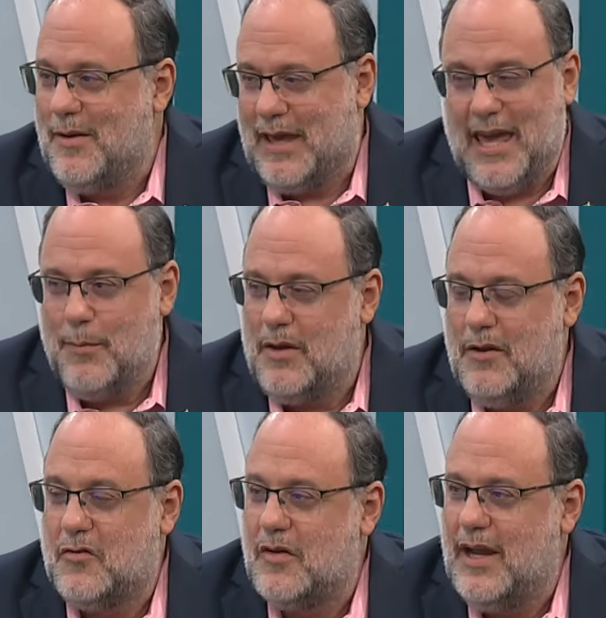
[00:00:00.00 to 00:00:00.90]
came on
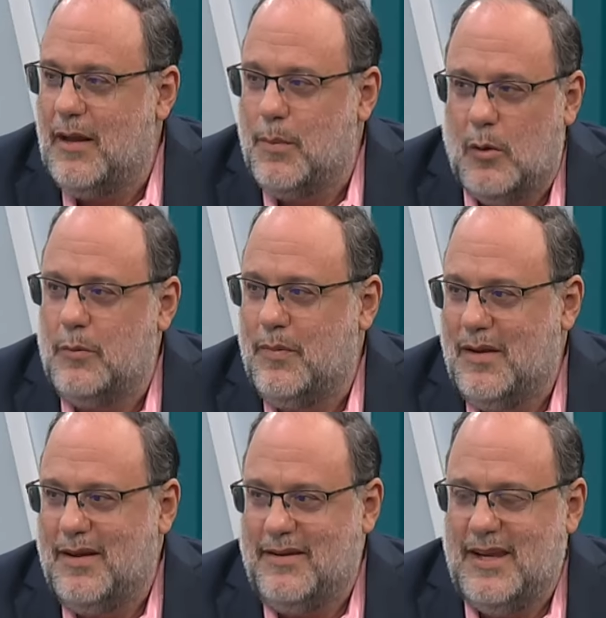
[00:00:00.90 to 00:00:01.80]
the train about
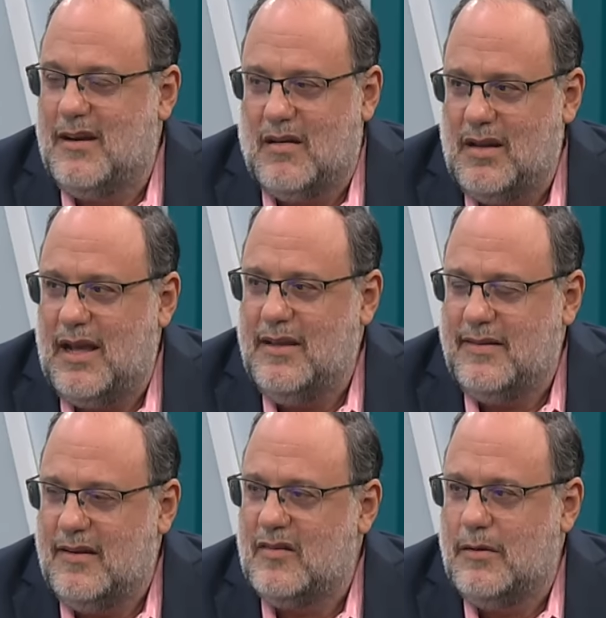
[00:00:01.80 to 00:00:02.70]

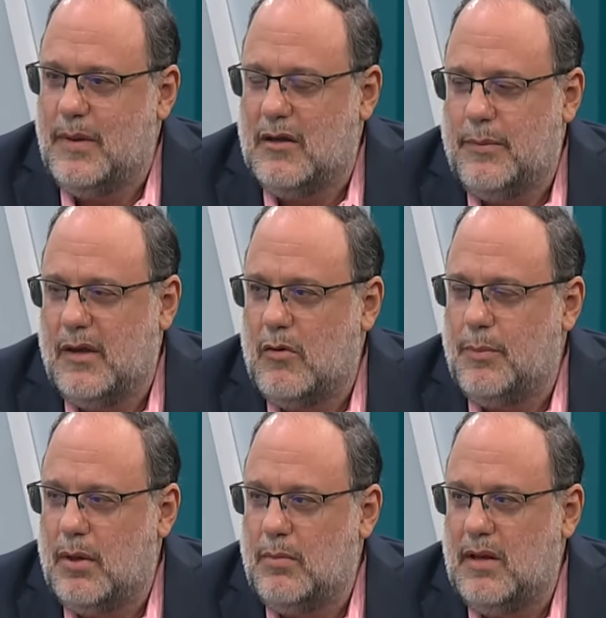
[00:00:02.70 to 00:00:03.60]
decolonization and becoming a
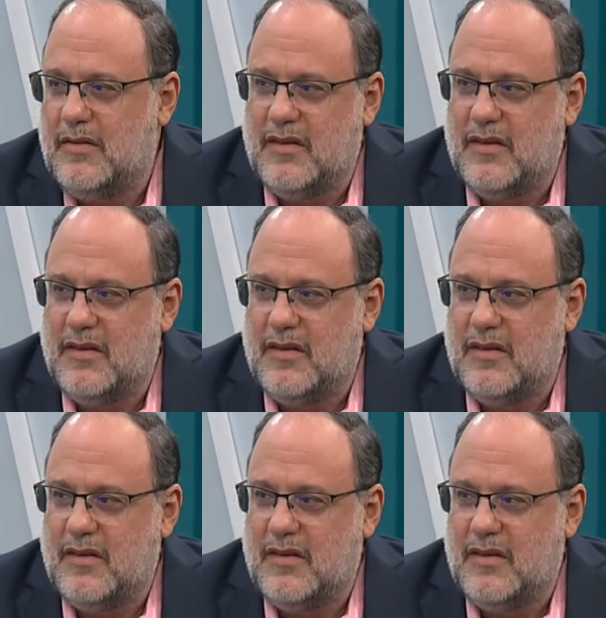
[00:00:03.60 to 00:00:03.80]
republic.